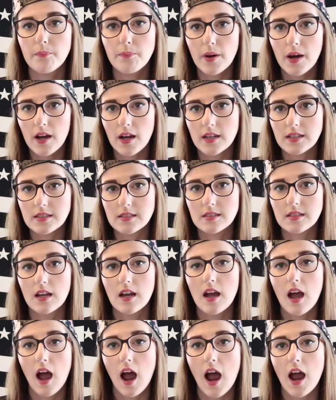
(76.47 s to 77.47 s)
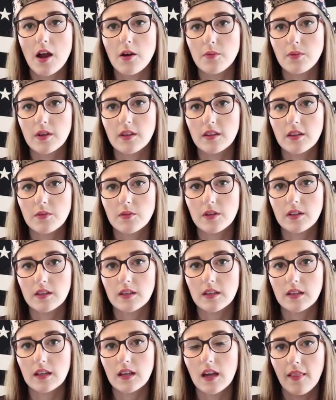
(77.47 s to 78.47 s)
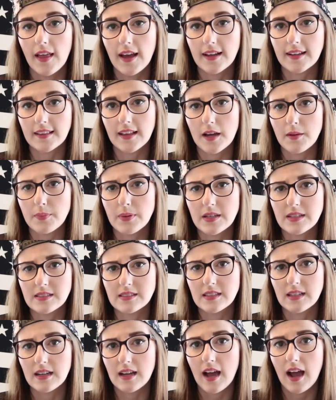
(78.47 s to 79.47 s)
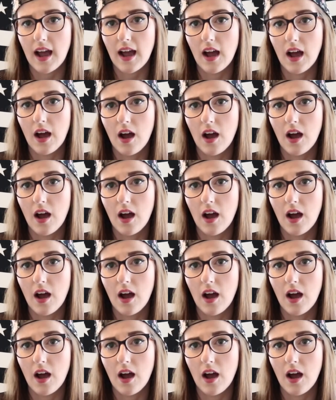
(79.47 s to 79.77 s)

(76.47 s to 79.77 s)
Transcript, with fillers: But I really, really like that pizza.